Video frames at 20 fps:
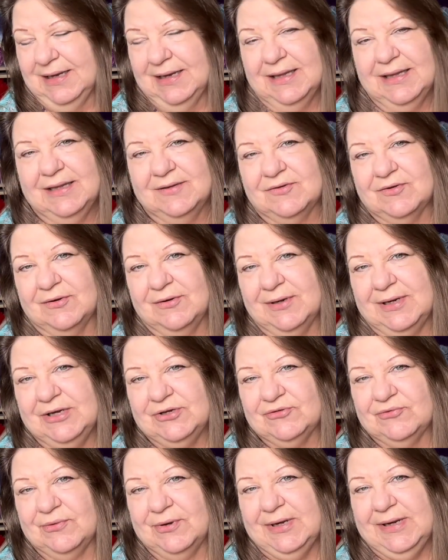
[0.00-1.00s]
it's already
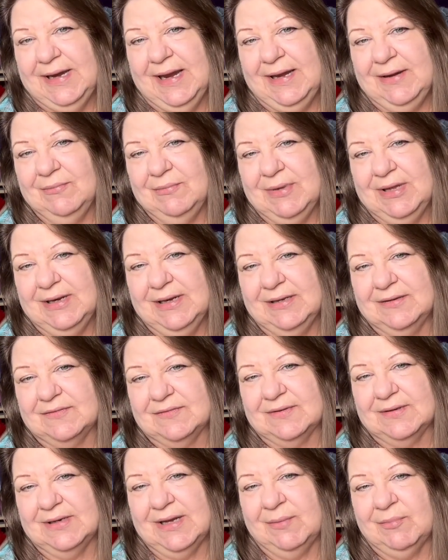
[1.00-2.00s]
28 minutes
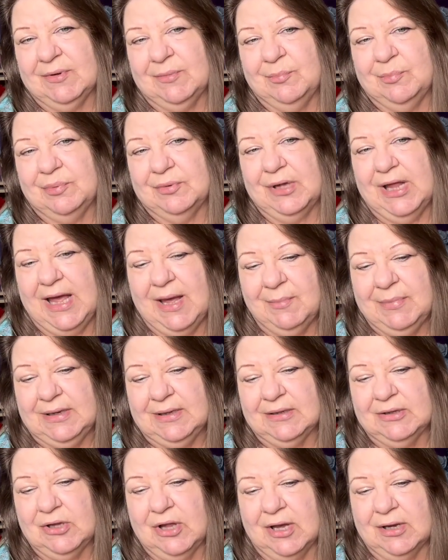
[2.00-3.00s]
and I've been
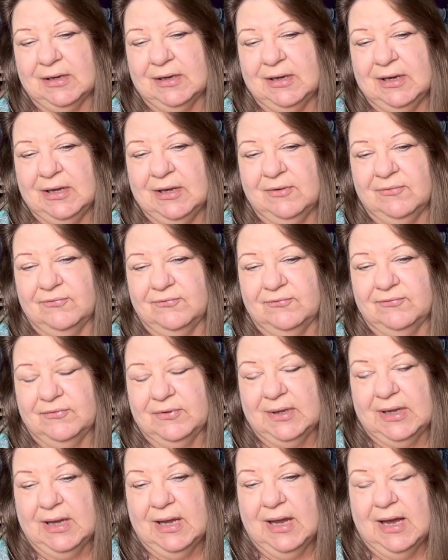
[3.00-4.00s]
blabbing long enough.
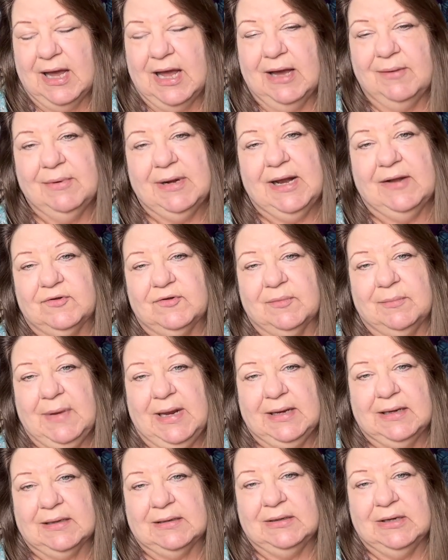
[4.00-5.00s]
I'm gonna
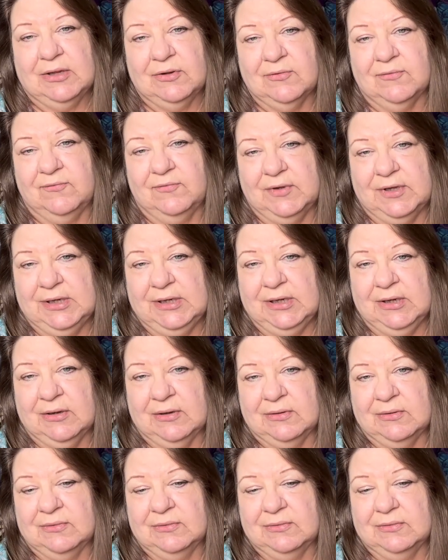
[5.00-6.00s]
make another
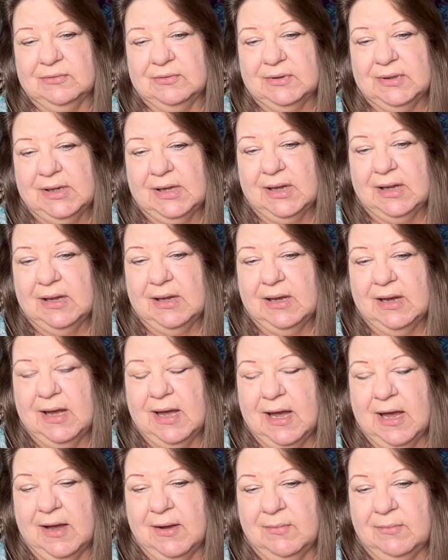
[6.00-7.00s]
video
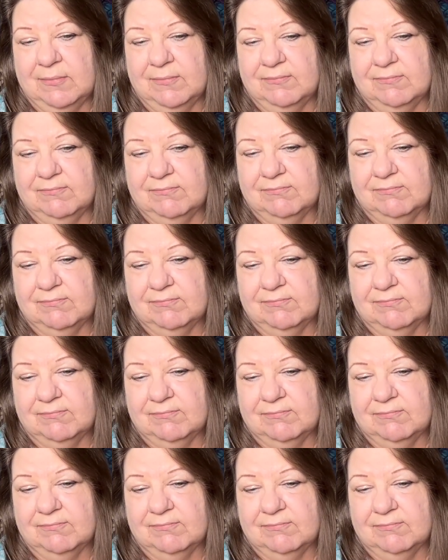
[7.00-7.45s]
to